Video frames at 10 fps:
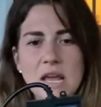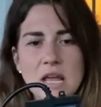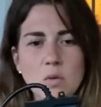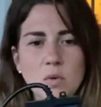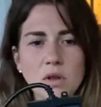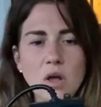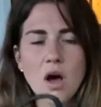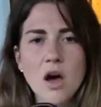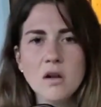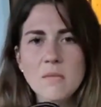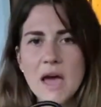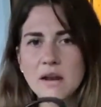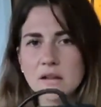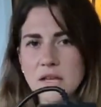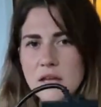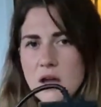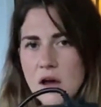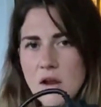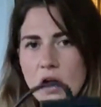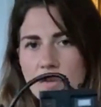It will automatically
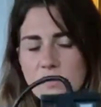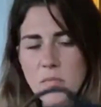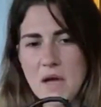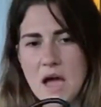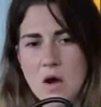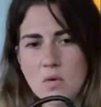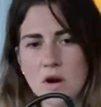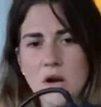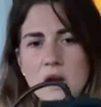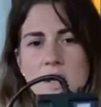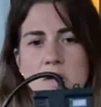cut off the power